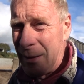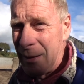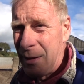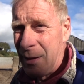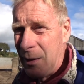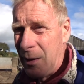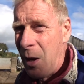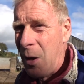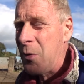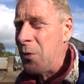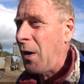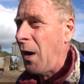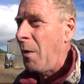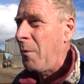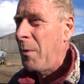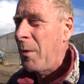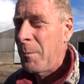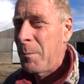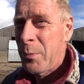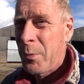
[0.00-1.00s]
is the
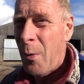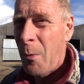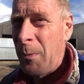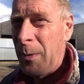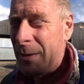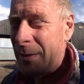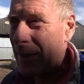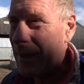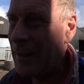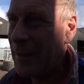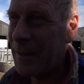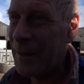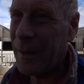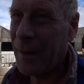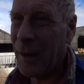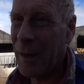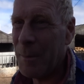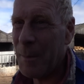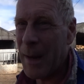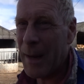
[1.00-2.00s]
logo we're promised is
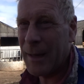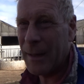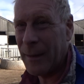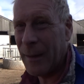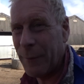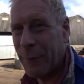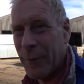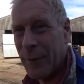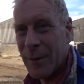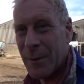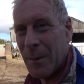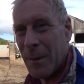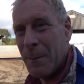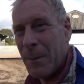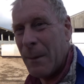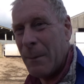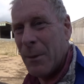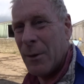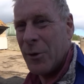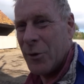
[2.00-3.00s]
going to make a difference when
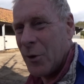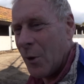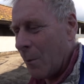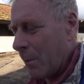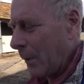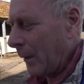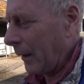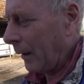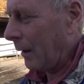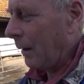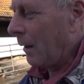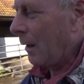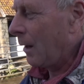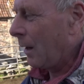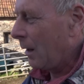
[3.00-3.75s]
people are shopping.